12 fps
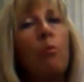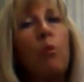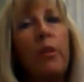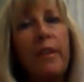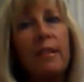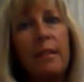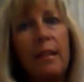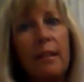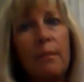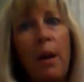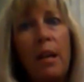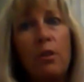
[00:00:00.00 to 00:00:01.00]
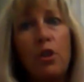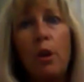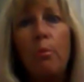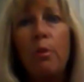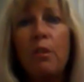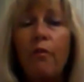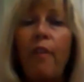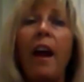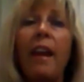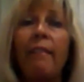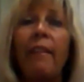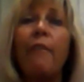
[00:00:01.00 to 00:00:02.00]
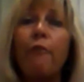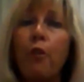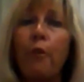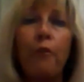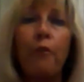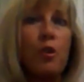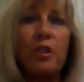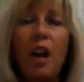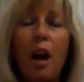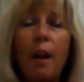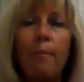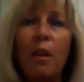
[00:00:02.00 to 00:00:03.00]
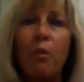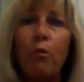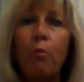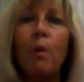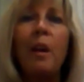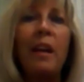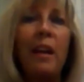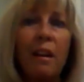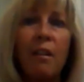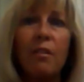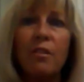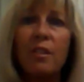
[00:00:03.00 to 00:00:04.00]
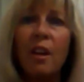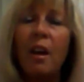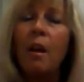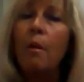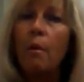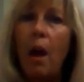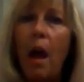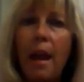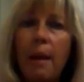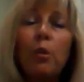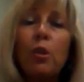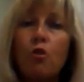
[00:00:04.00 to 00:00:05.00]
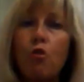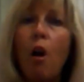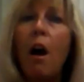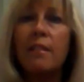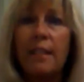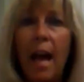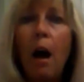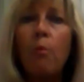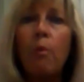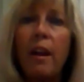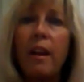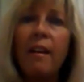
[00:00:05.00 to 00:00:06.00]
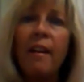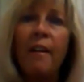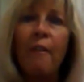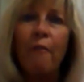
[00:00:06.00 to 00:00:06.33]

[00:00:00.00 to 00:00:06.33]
Within 6 months, she was finally, for the first time in 3 years, able to draw a salary